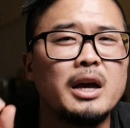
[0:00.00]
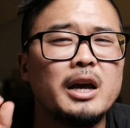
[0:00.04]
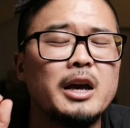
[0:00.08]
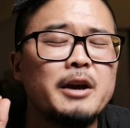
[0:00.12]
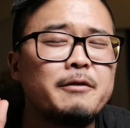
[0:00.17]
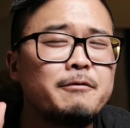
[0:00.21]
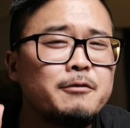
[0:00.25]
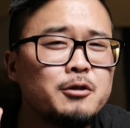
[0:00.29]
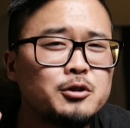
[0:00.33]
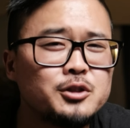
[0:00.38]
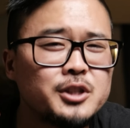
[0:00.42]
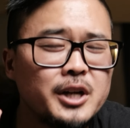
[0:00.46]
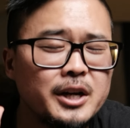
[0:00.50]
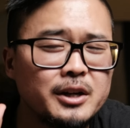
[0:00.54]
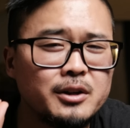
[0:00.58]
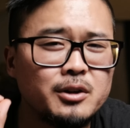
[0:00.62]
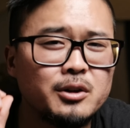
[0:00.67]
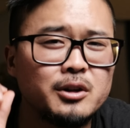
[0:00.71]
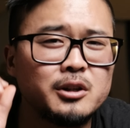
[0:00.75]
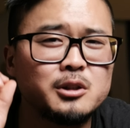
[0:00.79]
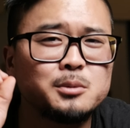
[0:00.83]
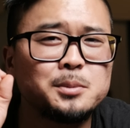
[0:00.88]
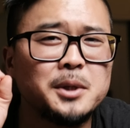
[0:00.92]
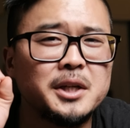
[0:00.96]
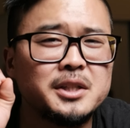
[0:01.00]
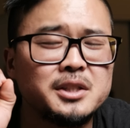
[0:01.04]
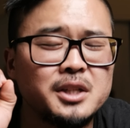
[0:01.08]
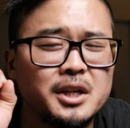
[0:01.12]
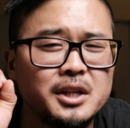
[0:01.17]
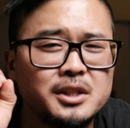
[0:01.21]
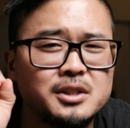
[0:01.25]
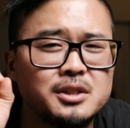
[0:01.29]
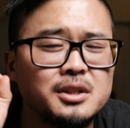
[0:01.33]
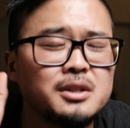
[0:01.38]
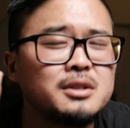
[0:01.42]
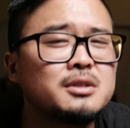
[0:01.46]
If you check your
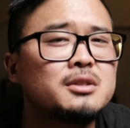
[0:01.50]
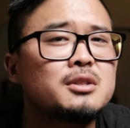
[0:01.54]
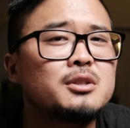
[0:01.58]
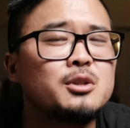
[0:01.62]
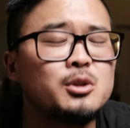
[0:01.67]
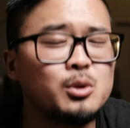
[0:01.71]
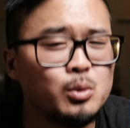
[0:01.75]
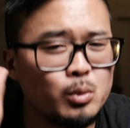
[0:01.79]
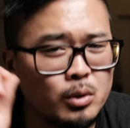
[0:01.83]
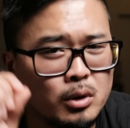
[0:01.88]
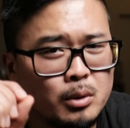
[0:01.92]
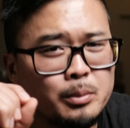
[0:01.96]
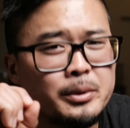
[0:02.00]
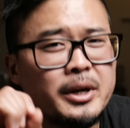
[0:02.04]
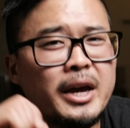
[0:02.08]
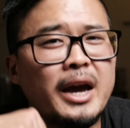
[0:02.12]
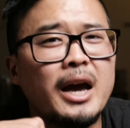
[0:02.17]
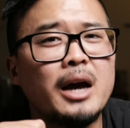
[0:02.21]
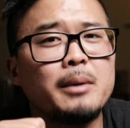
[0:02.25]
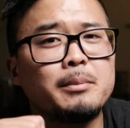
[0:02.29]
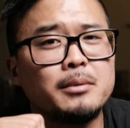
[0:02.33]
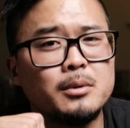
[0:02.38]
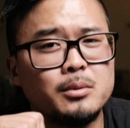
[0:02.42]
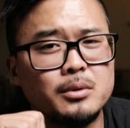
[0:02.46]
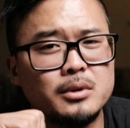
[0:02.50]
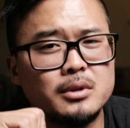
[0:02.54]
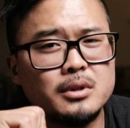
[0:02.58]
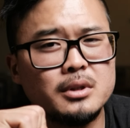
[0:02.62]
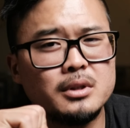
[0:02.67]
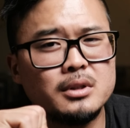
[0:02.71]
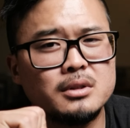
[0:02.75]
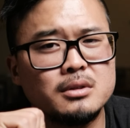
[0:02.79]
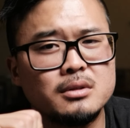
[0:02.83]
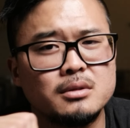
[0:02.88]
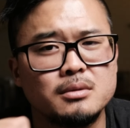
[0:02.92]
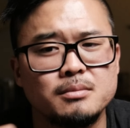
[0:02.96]
expectations, you will be happy with
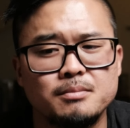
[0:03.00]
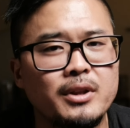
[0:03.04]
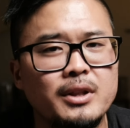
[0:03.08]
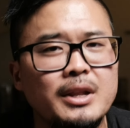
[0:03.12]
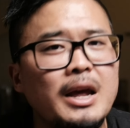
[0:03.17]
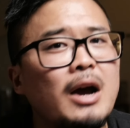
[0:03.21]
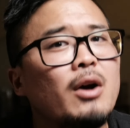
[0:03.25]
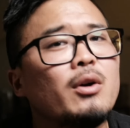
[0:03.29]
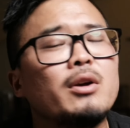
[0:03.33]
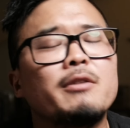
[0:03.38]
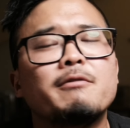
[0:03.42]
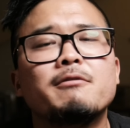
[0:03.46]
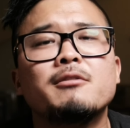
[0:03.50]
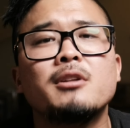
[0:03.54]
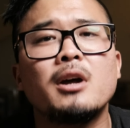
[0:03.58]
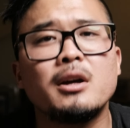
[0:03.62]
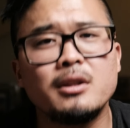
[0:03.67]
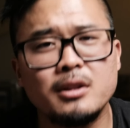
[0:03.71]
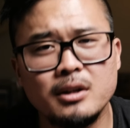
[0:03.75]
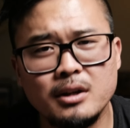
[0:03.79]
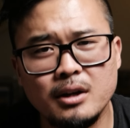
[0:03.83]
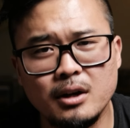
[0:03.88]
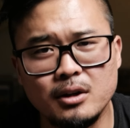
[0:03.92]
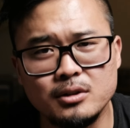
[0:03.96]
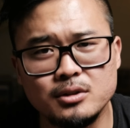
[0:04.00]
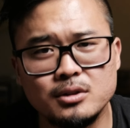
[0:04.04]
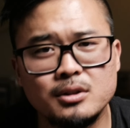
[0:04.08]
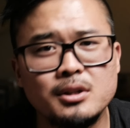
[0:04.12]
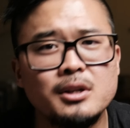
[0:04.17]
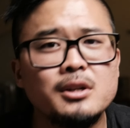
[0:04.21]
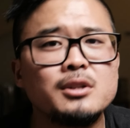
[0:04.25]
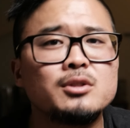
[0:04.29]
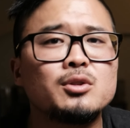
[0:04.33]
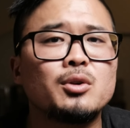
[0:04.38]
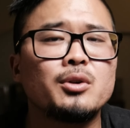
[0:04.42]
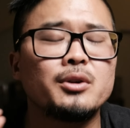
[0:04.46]
these. Now, if nothing else,
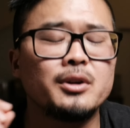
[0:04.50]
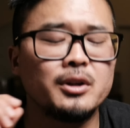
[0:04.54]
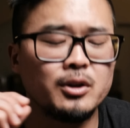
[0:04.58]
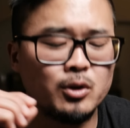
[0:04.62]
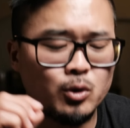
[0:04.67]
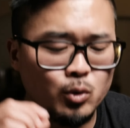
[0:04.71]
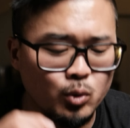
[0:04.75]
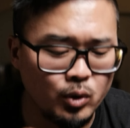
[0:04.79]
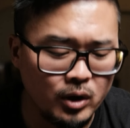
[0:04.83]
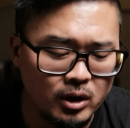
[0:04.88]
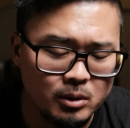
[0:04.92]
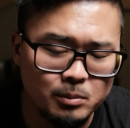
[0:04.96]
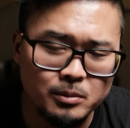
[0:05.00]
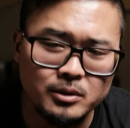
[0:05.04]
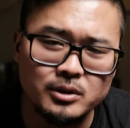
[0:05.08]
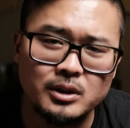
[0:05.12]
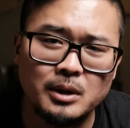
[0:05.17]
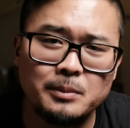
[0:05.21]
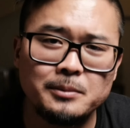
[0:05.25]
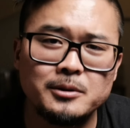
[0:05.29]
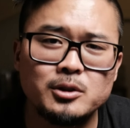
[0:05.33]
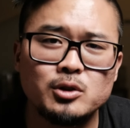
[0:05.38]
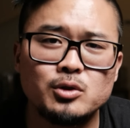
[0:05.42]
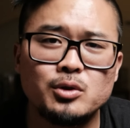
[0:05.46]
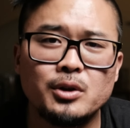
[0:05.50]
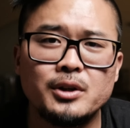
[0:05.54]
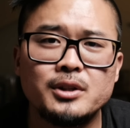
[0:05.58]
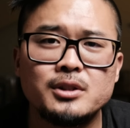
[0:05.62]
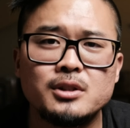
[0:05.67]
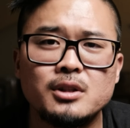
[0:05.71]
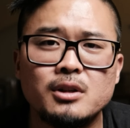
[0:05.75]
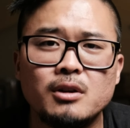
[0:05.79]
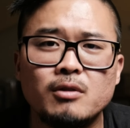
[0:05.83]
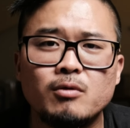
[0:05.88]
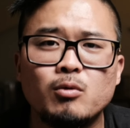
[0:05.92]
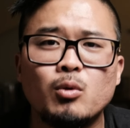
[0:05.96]
these are an incredible
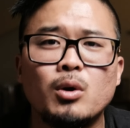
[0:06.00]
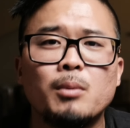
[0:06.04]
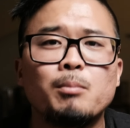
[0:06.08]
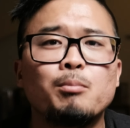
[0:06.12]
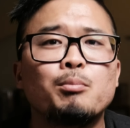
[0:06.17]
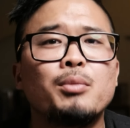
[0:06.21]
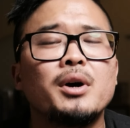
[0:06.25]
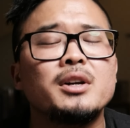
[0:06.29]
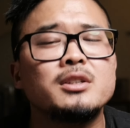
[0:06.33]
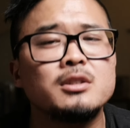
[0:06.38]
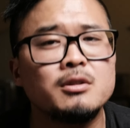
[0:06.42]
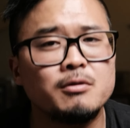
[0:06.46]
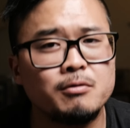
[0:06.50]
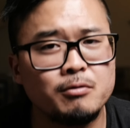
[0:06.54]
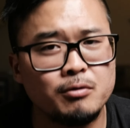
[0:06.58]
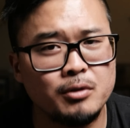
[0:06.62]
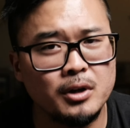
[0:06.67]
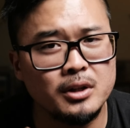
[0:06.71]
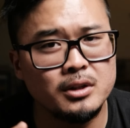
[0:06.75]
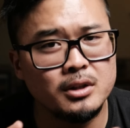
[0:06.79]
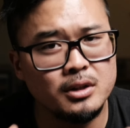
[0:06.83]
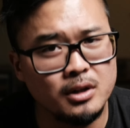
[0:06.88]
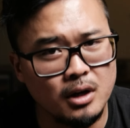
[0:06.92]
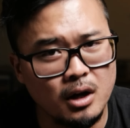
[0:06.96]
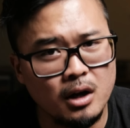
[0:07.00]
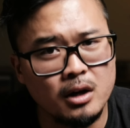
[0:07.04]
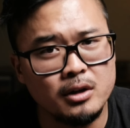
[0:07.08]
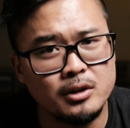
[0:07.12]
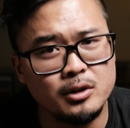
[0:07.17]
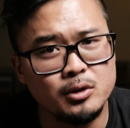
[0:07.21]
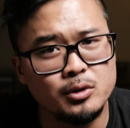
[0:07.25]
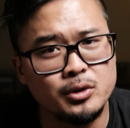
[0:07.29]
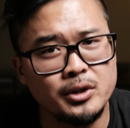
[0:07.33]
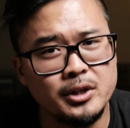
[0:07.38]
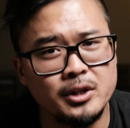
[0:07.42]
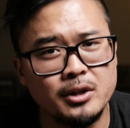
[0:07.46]
demonstration of what budget-friendly
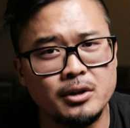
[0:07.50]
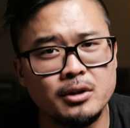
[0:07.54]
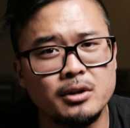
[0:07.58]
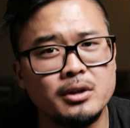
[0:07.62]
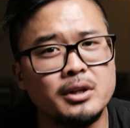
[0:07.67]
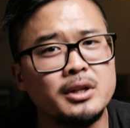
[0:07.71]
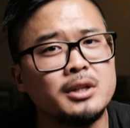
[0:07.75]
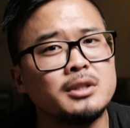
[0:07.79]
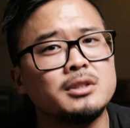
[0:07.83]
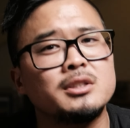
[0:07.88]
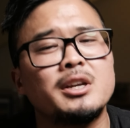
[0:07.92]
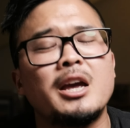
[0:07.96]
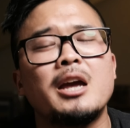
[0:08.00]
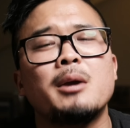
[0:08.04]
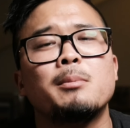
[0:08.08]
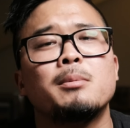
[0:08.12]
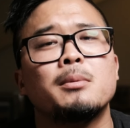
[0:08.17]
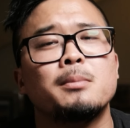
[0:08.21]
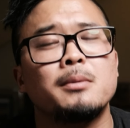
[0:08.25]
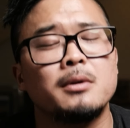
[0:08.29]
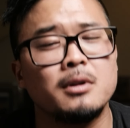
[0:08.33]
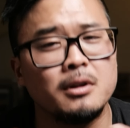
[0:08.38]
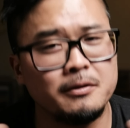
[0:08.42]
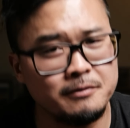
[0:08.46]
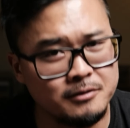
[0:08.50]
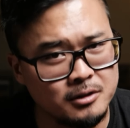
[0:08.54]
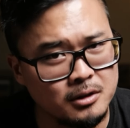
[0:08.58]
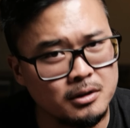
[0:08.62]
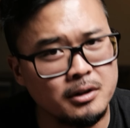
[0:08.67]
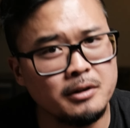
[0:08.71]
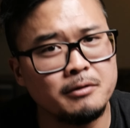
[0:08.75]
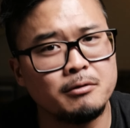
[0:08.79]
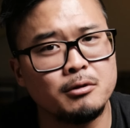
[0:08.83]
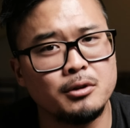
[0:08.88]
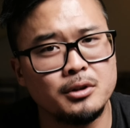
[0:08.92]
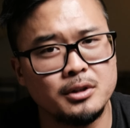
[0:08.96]
audio gear is capable of
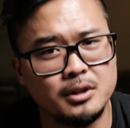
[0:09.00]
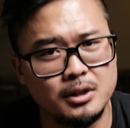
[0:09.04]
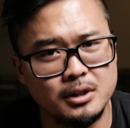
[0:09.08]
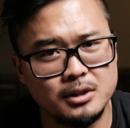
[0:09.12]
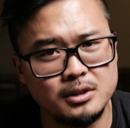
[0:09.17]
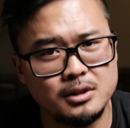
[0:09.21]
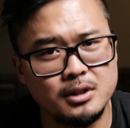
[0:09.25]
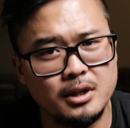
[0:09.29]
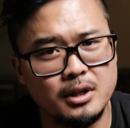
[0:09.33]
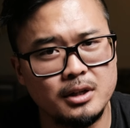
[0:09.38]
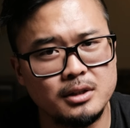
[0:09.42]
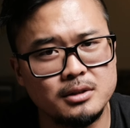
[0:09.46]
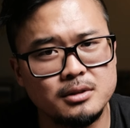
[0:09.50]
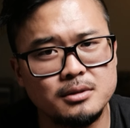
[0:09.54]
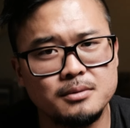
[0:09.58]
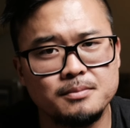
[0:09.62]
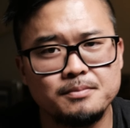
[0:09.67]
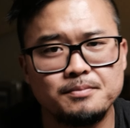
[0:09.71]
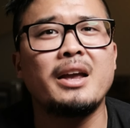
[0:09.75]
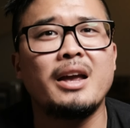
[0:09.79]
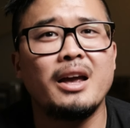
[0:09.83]
delivering these days.